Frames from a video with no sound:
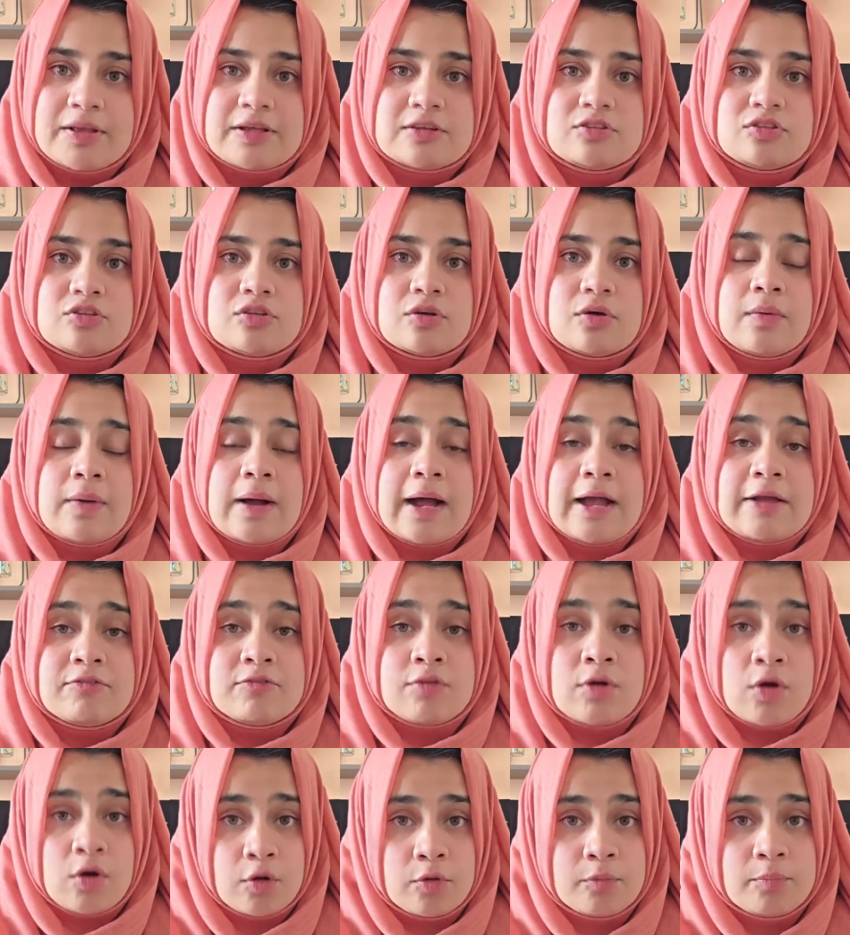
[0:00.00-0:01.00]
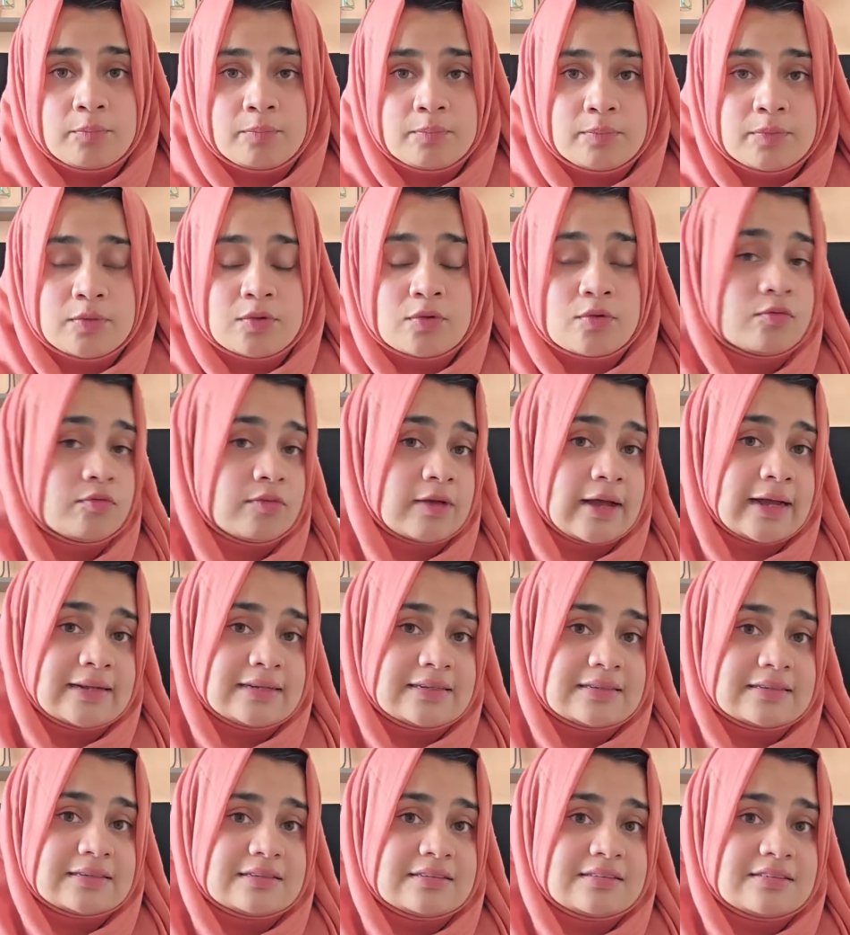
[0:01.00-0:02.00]
So I hope you
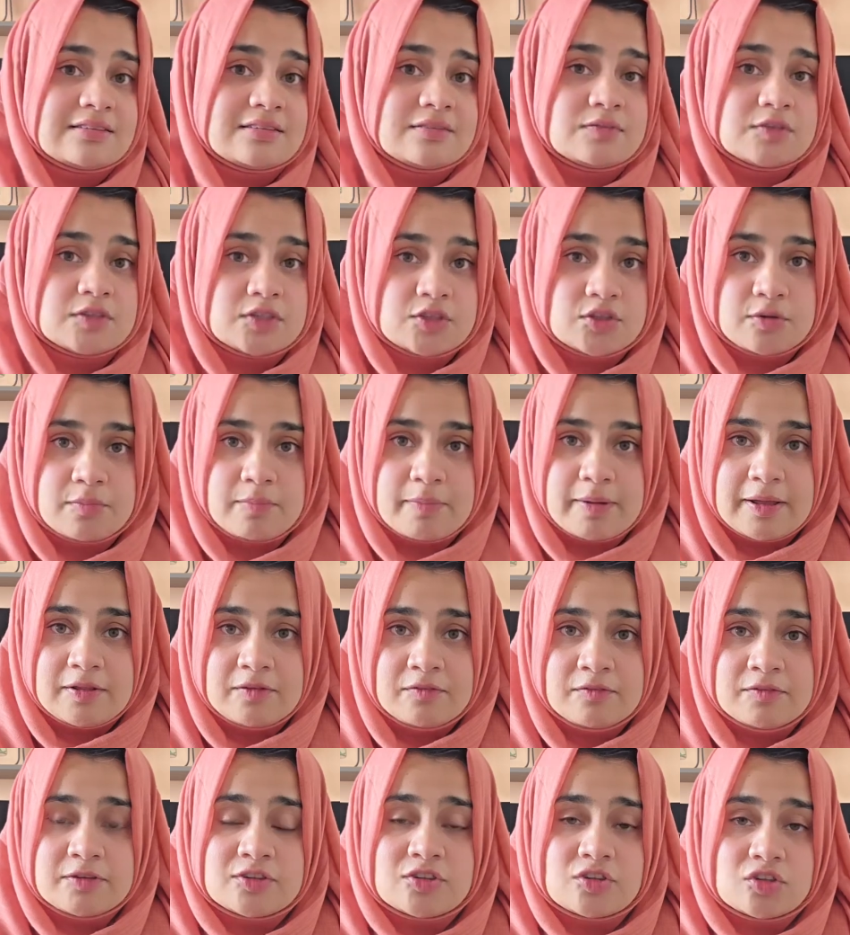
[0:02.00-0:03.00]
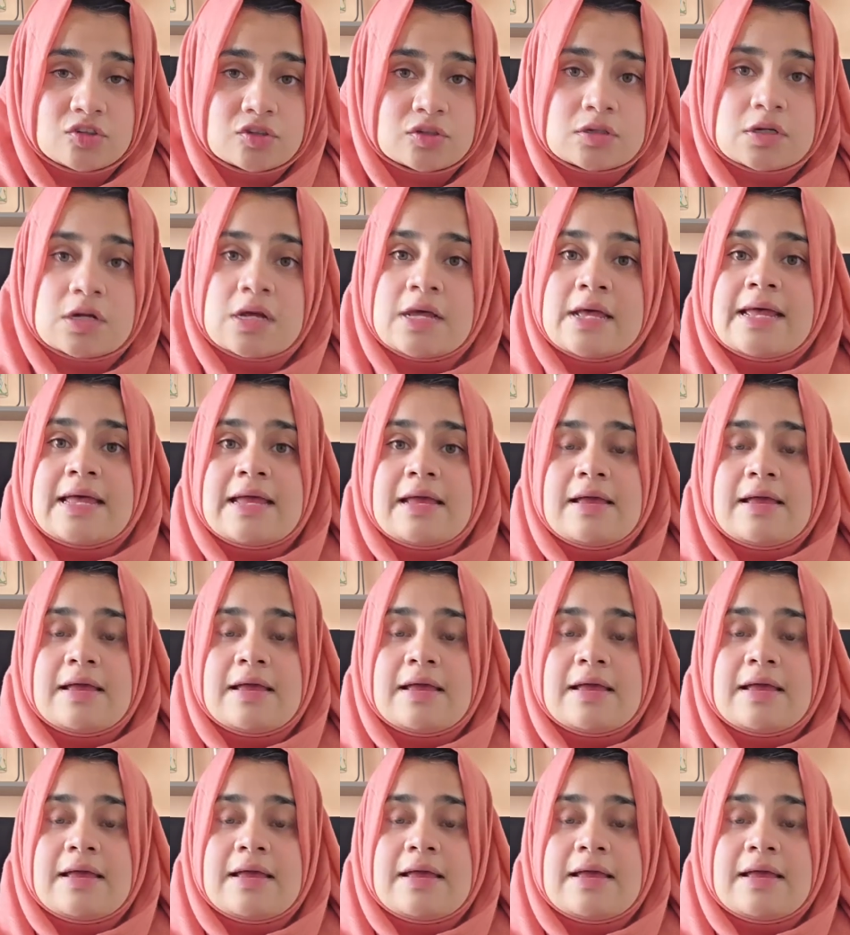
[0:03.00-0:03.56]
find this video beneficial.